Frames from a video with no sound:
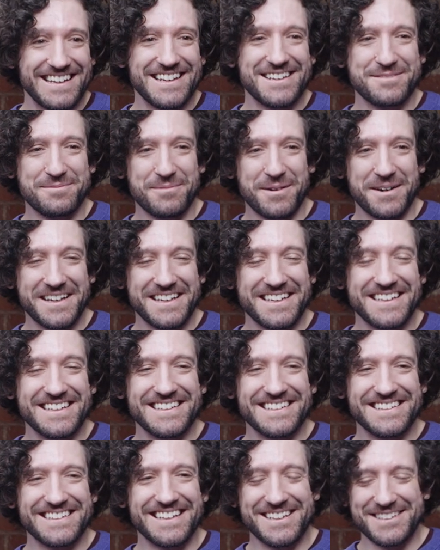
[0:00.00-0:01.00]
that is my
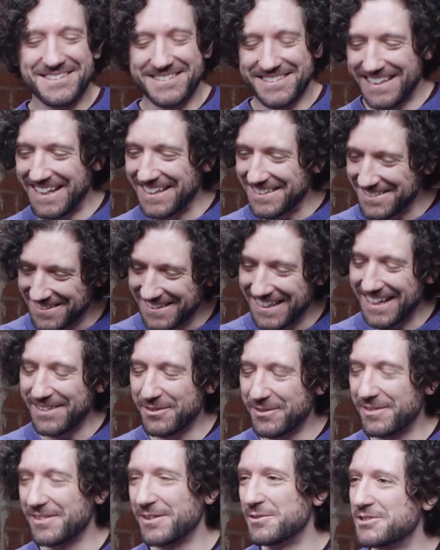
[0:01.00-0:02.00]
that is that's
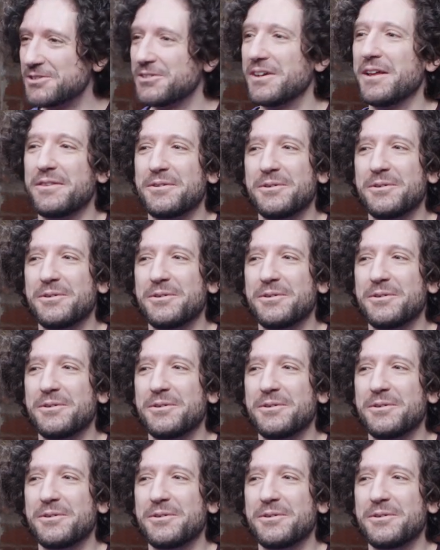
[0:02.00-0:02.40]
that one goes straight